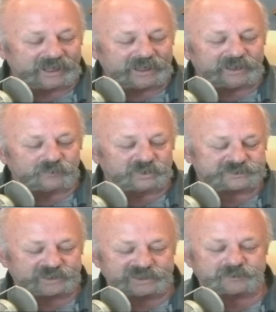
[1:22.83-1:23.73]
And what
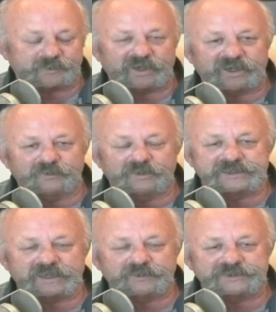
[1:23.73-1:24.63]
transpired was
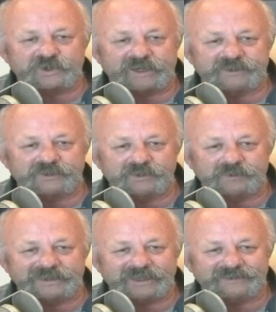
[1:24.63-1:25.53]
I was driving home
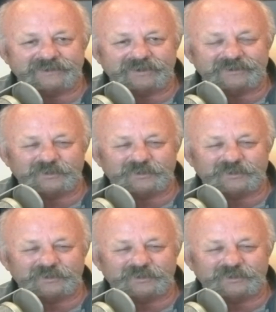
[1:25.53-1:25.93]
and I thought,